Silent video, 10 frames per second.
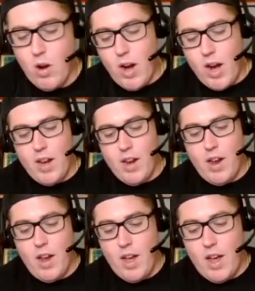right.
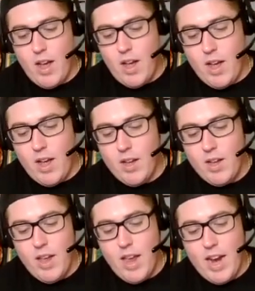
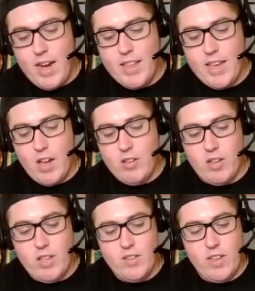Anything else
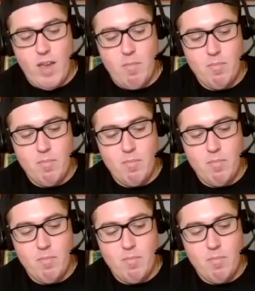on this game?